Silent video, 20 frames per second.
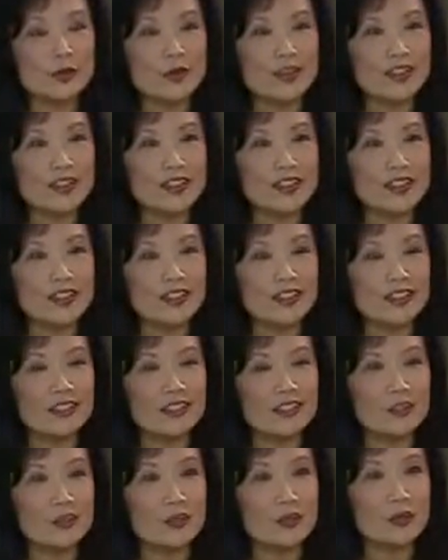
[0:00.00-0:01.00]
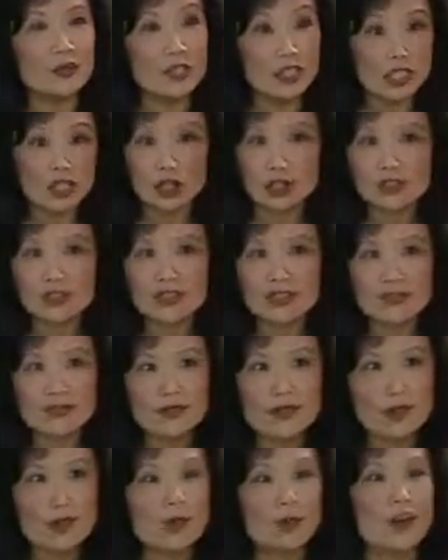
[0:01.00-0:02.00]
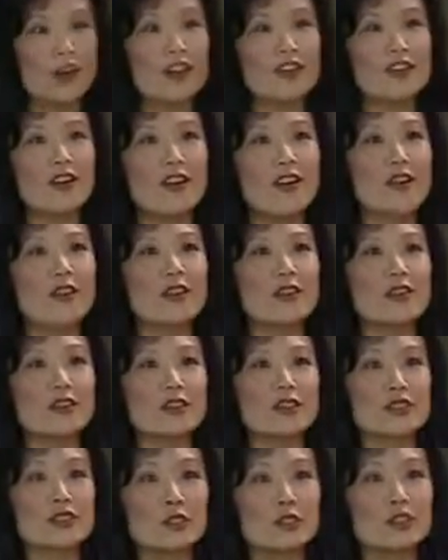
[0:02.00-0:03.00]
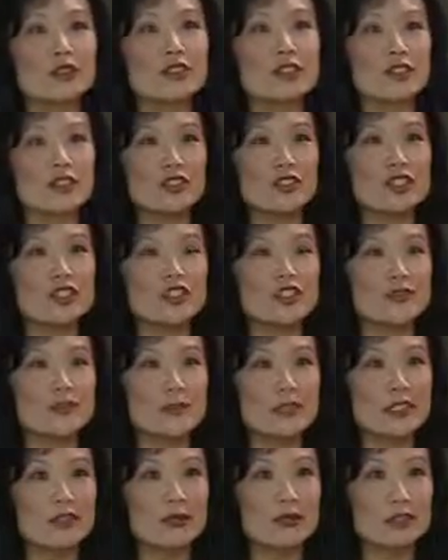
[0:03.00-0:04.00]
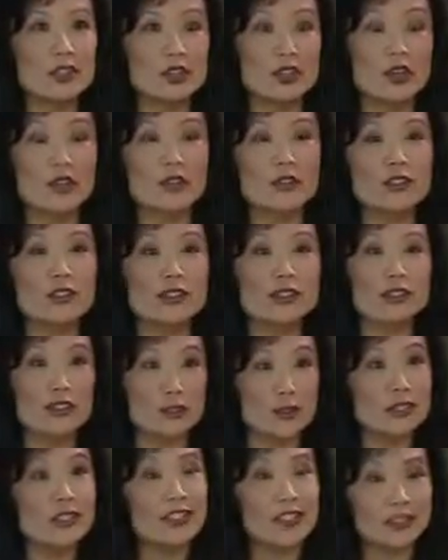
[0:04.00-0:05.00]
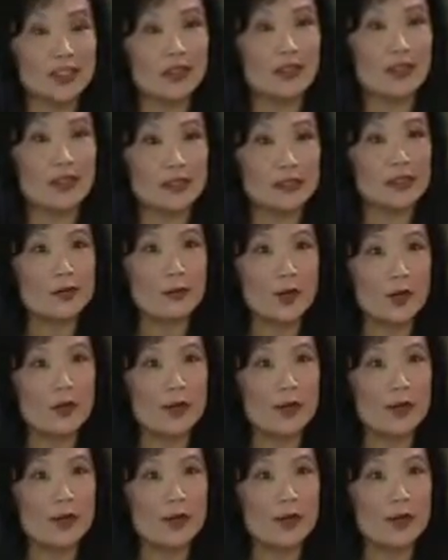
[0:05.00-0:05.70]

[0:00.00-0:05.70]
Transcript: interested in results. So what are the student achievement results that you're seeing with this